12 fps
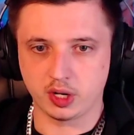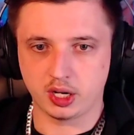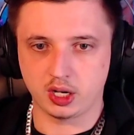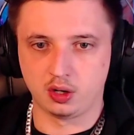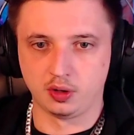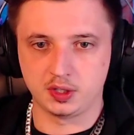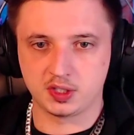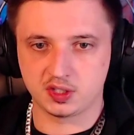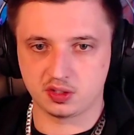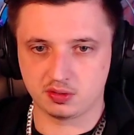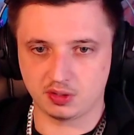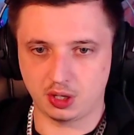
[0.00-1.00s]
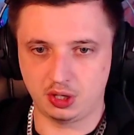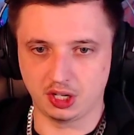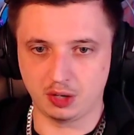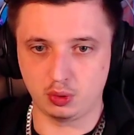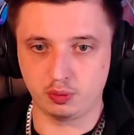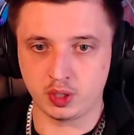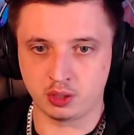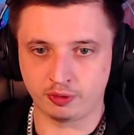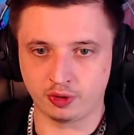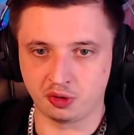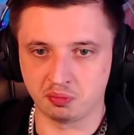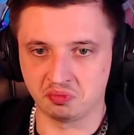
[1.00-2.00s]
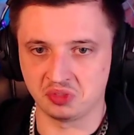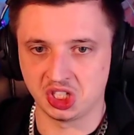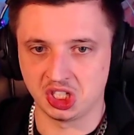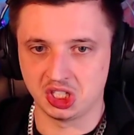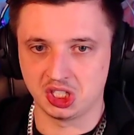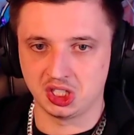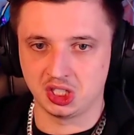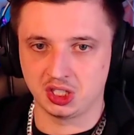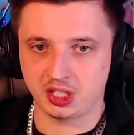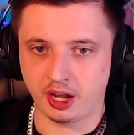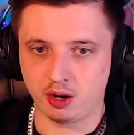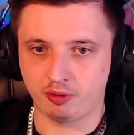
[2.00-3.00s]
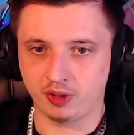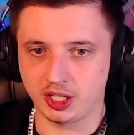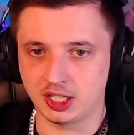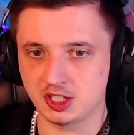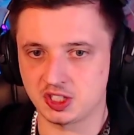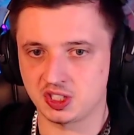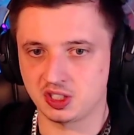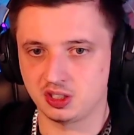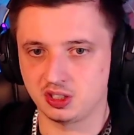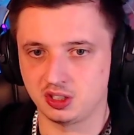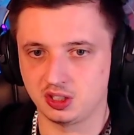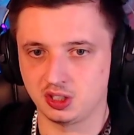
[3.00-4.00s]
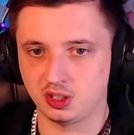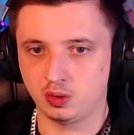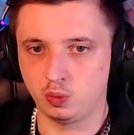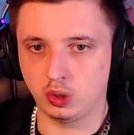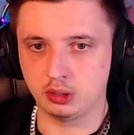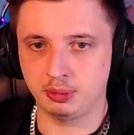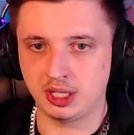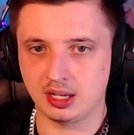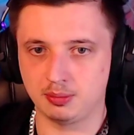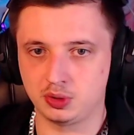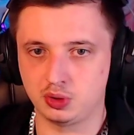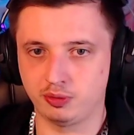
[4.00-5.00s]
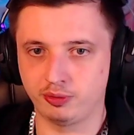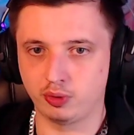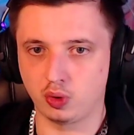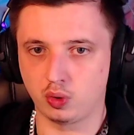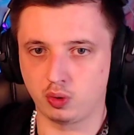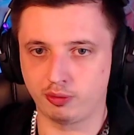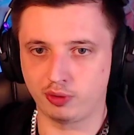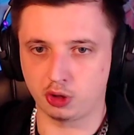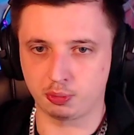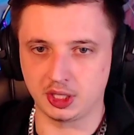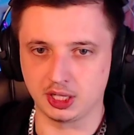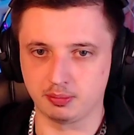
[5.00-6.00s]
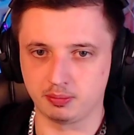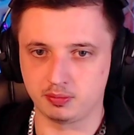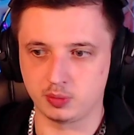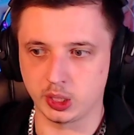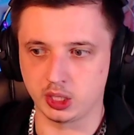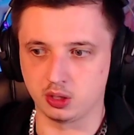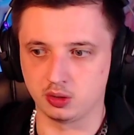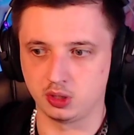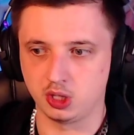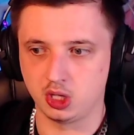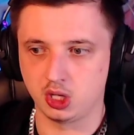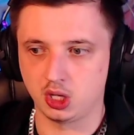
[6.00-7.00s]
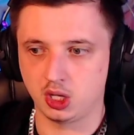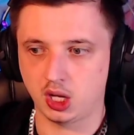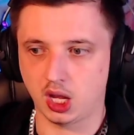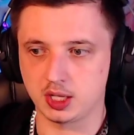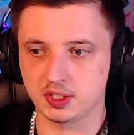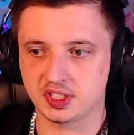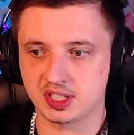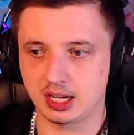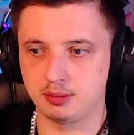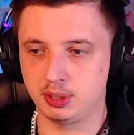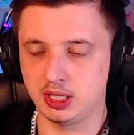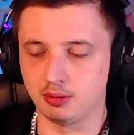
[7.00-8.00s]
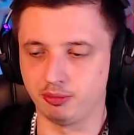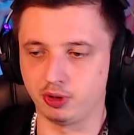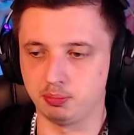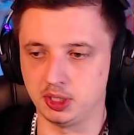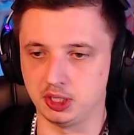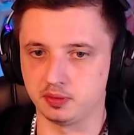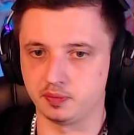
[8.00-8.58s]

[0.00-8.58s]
now it's everywhere from kind of, I guess, 1 p.m. to 4 p.m. right now. And it's 10 p.m. for me.